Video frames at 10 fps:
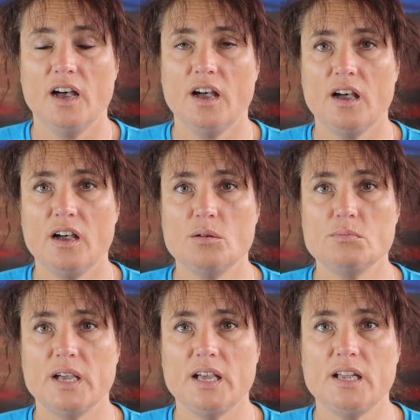
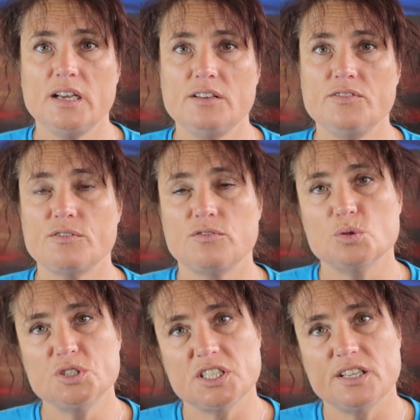And if you're
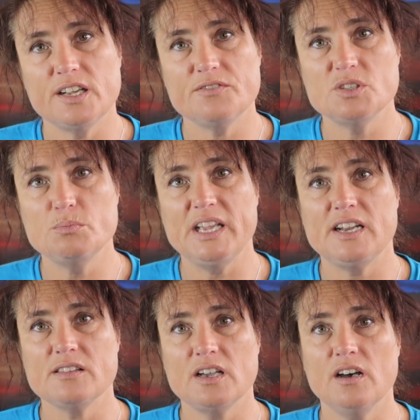fortunate enough to meet
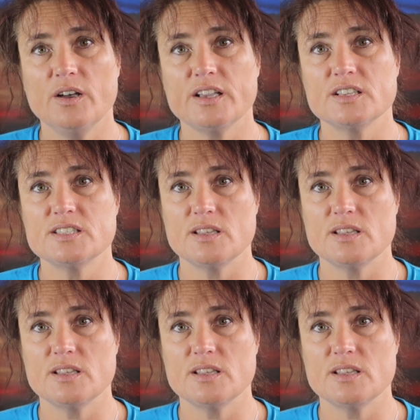other hikers